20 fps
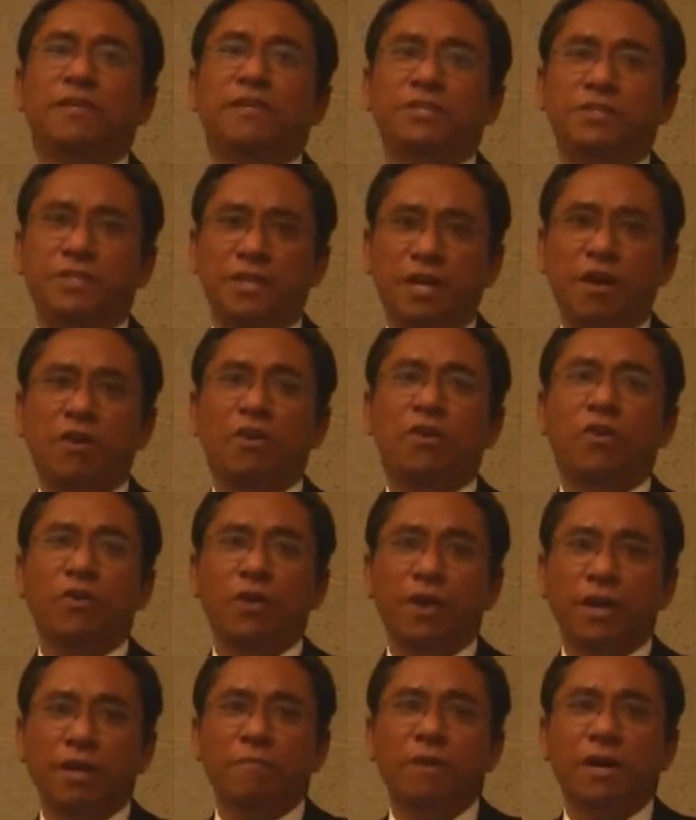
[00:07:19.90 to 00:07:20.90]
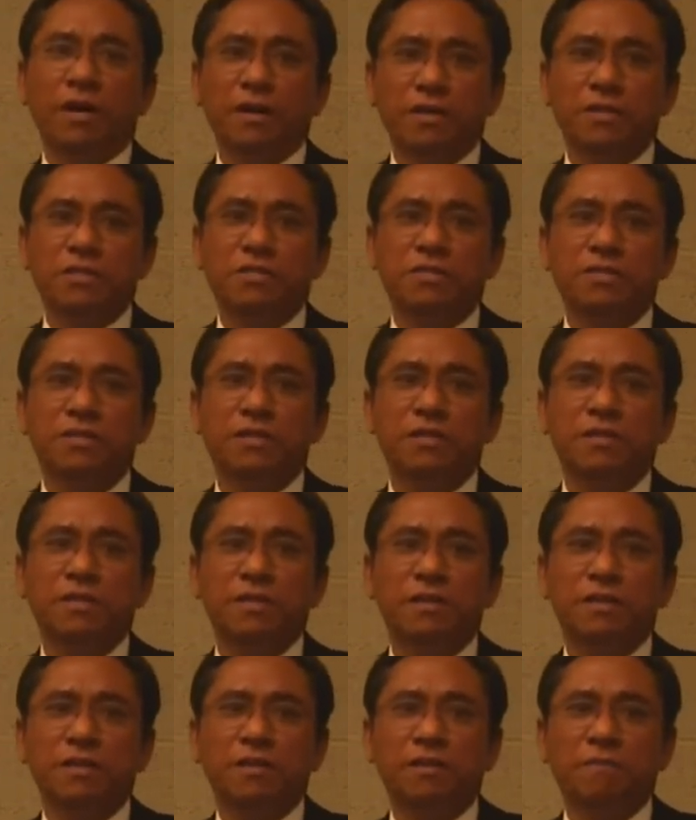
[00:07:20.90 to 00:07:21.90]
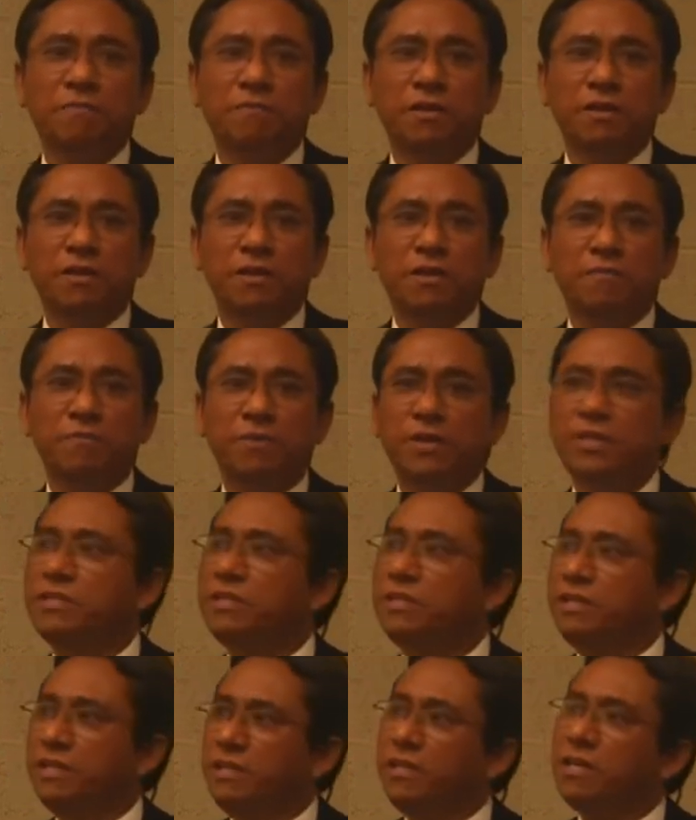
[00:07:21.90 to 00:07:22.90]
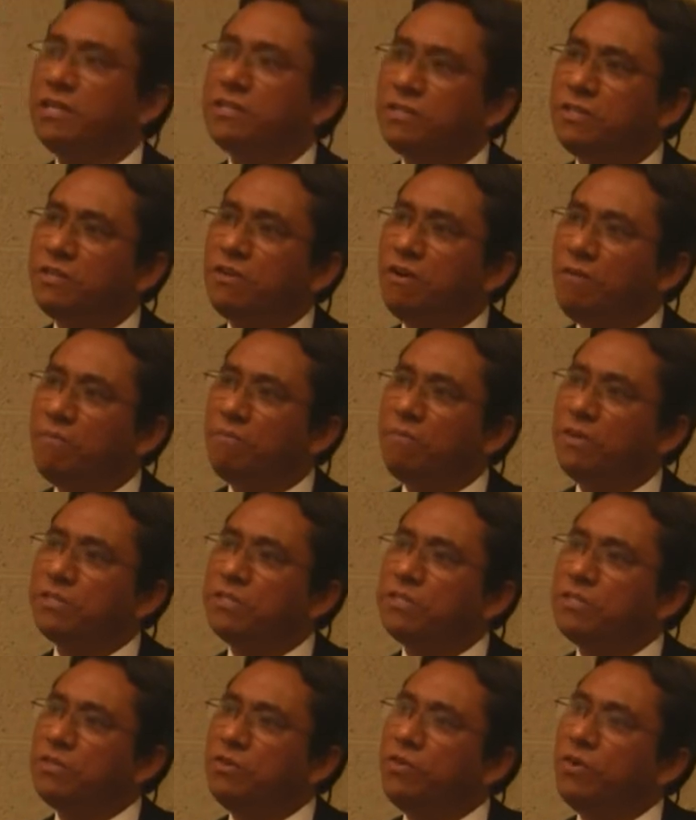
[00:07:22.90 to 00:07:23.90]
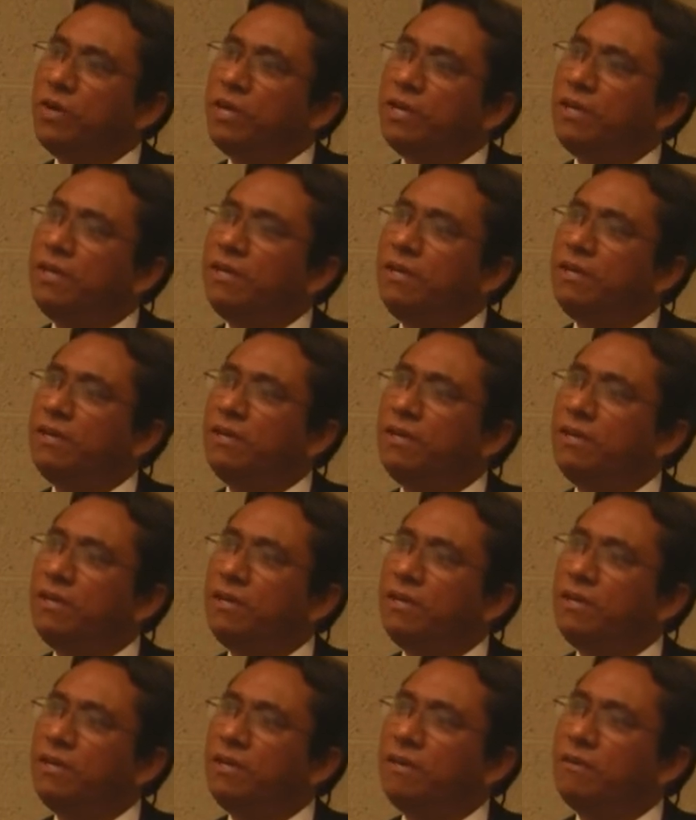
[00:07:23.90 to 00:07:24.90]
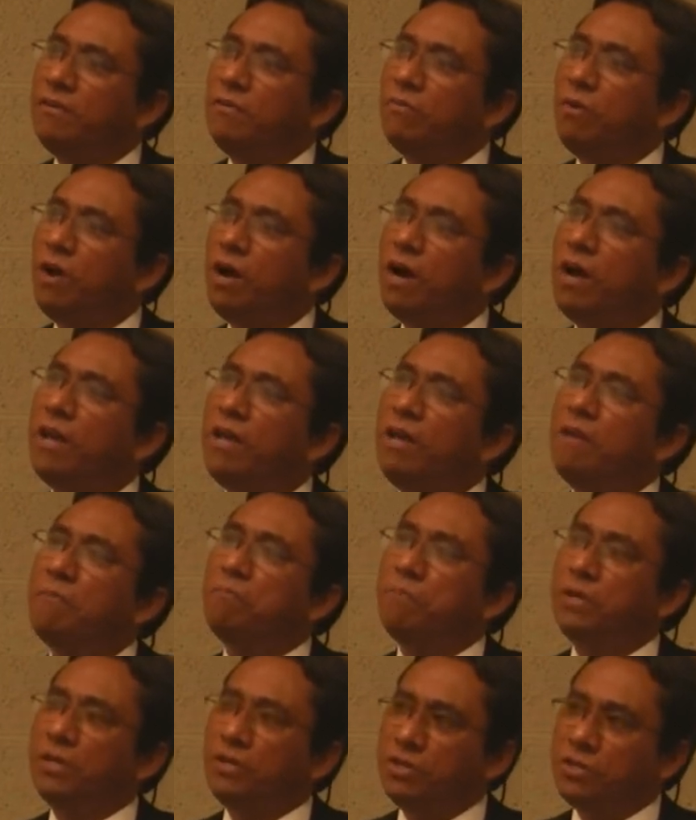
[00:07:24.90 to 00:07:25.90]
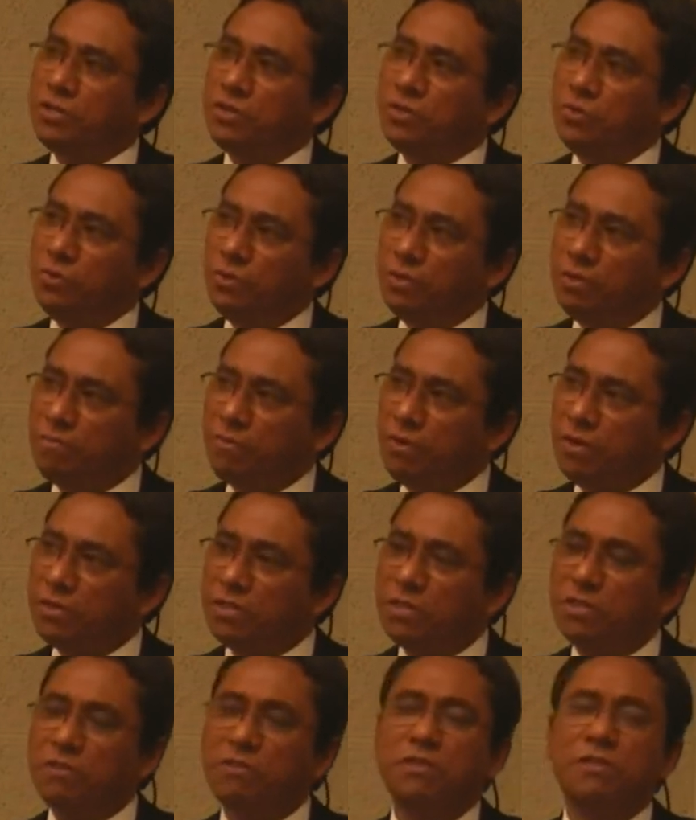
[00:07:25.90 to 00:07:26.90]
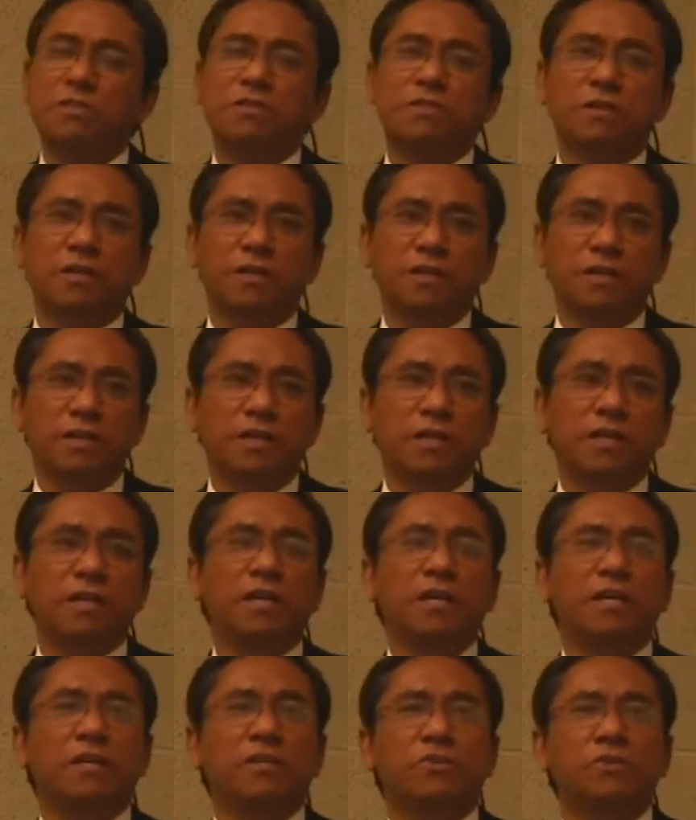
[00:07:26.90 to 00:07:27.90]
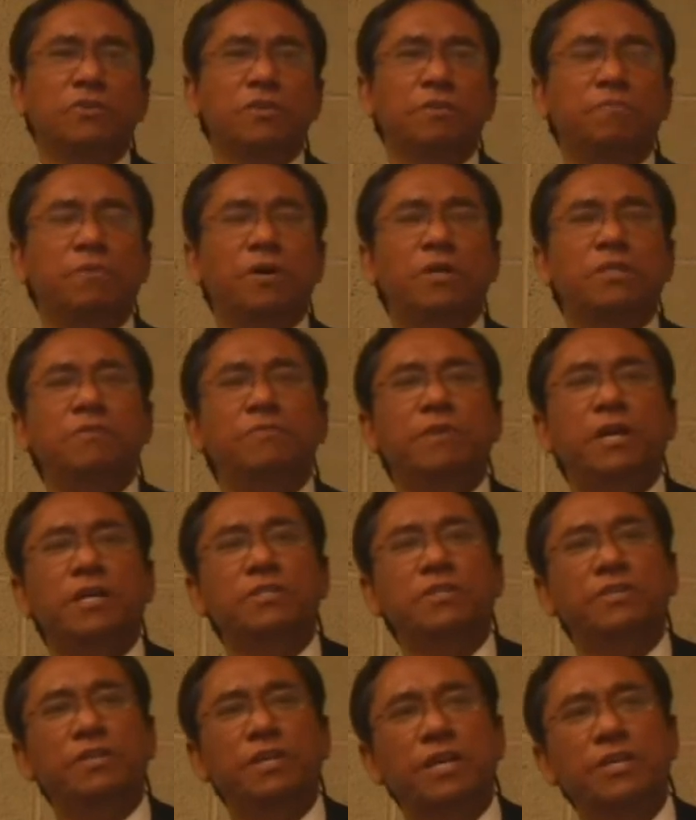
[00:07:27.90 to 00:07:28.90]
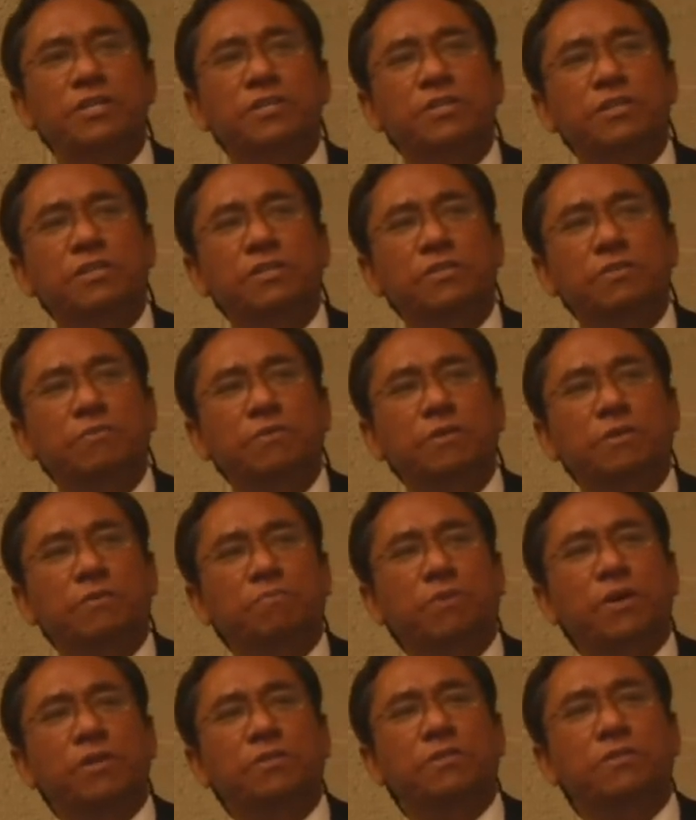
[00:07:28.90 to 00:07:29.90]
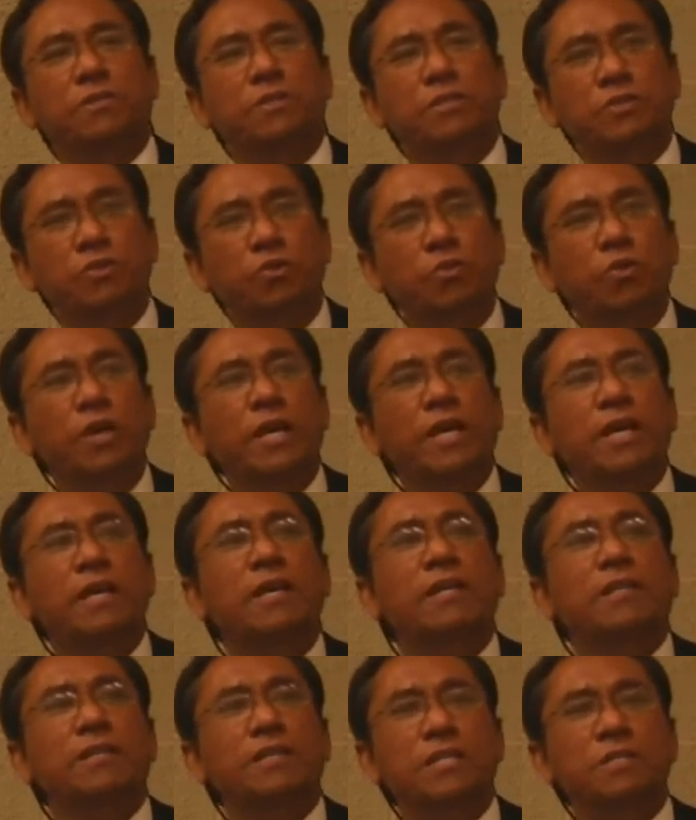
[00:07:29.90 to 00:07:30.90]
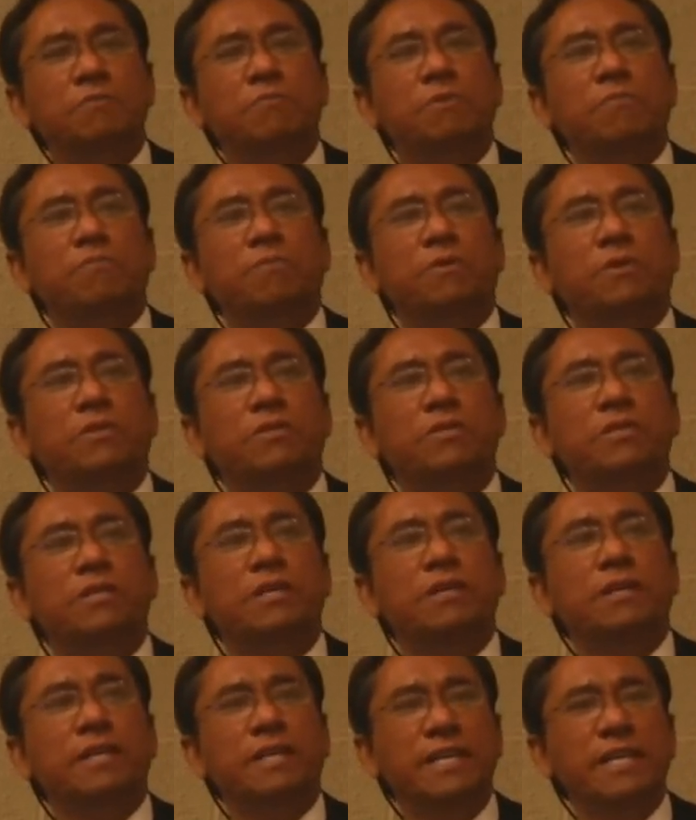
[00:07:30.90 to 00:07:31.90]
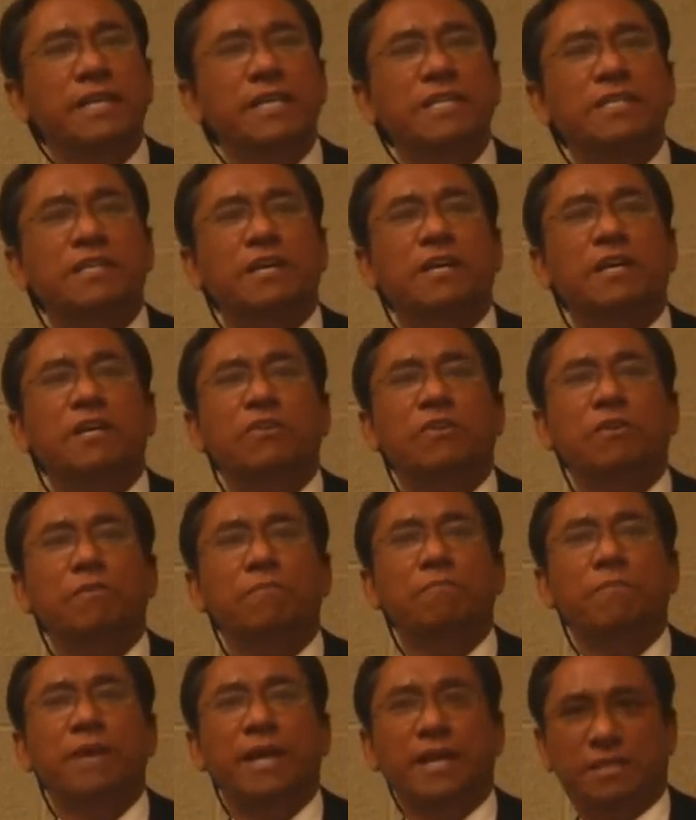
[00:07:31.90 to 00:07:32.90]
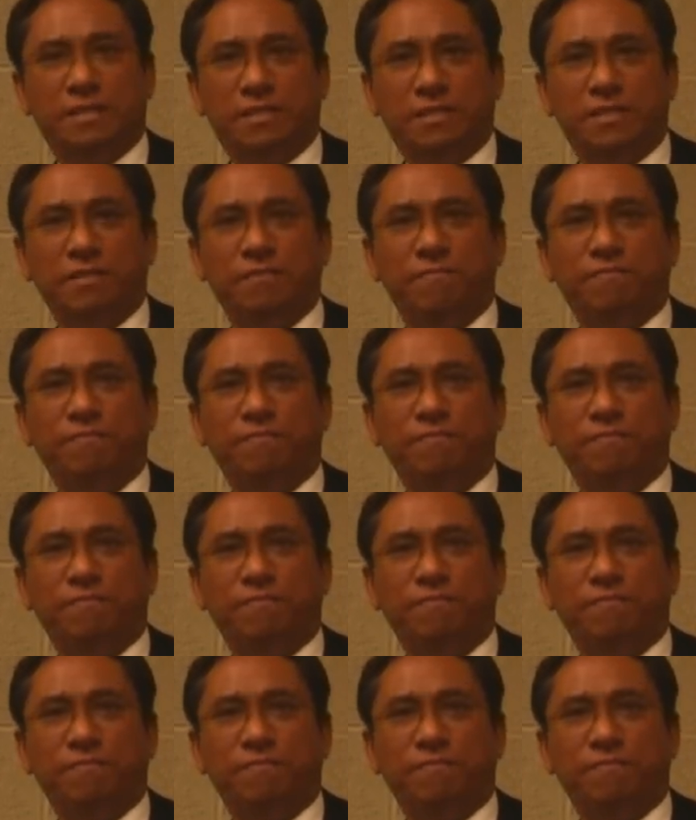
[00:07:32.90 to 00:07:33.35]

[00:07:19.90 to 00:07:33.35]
You see how growing America's prison industrial complex is growing? Why? Because through the process of learning, through the process of education, through the process of schooling, these people's needs are not met.